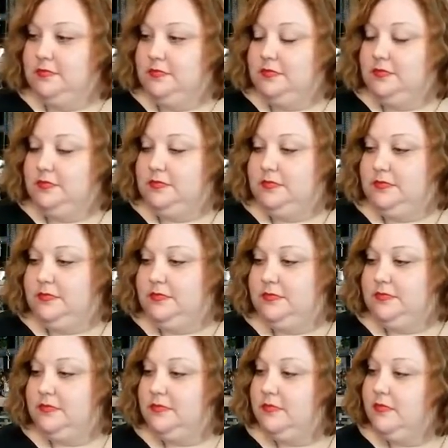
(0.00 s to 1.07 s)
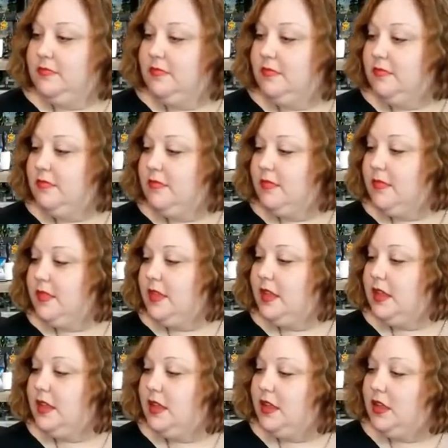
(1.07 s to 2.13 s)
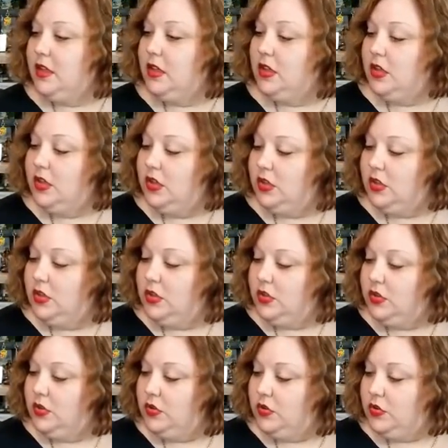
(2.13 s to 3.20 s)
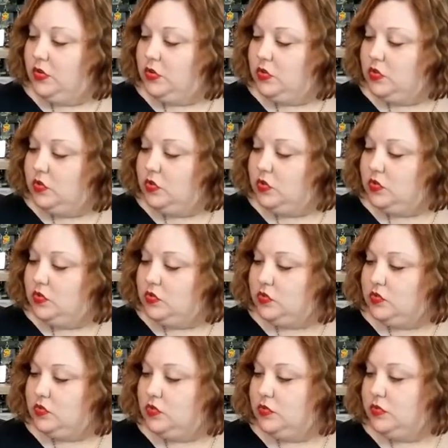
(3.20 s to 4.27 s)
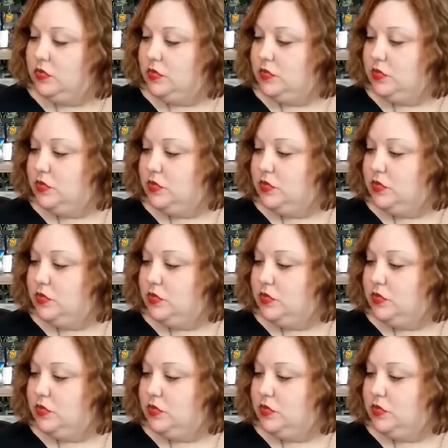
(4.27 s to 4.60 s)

No words are spoken by the person on screen.